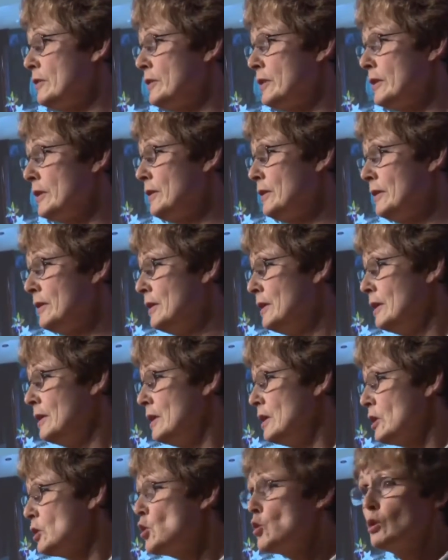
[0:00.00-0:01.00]
to the
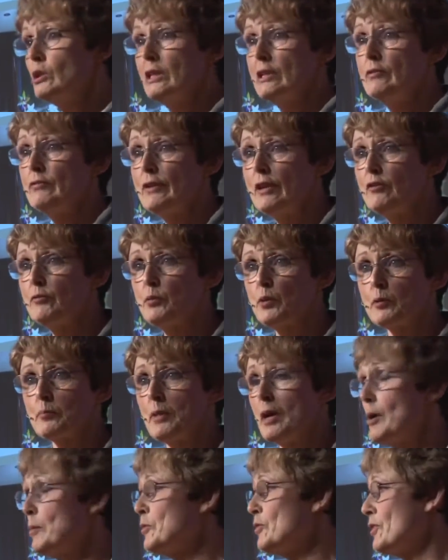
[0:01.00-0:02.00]
Google and Facebook
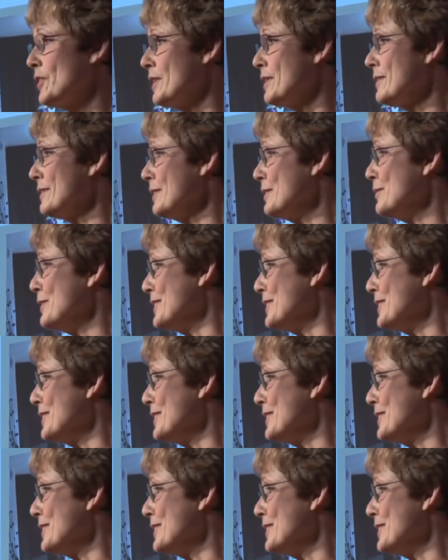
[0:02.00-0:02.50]
moms that